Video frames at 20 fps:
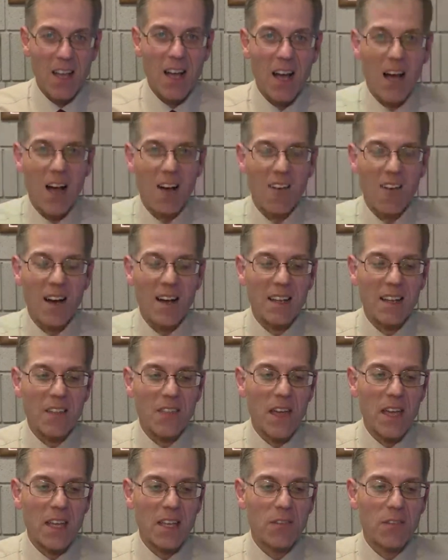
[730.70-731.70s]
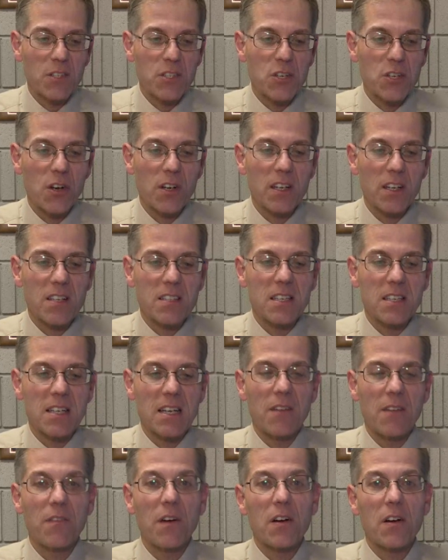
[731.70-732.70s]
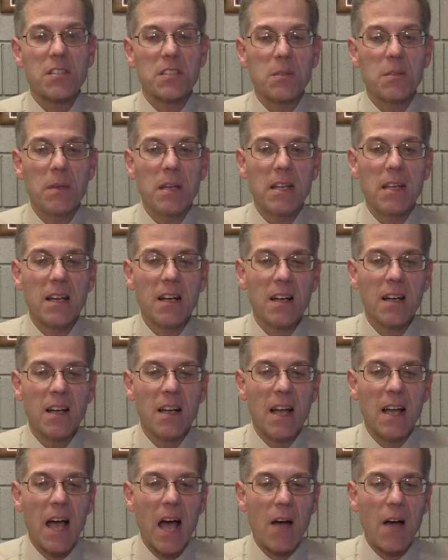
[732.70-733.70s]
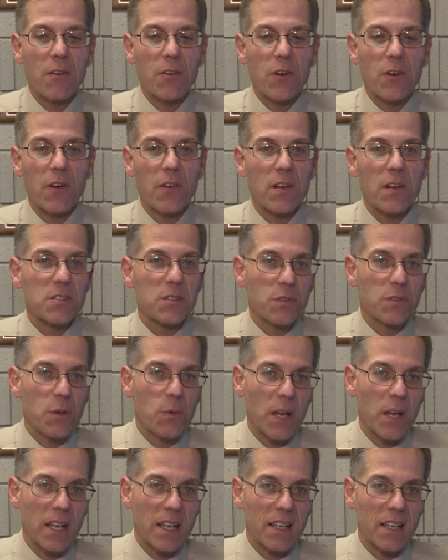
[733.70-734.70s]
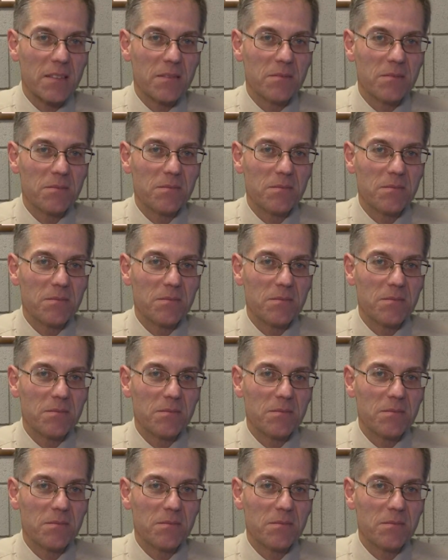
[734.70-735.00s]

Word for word: All righty. And thank you for joining us here in FRC Media. Have a great rest of your week.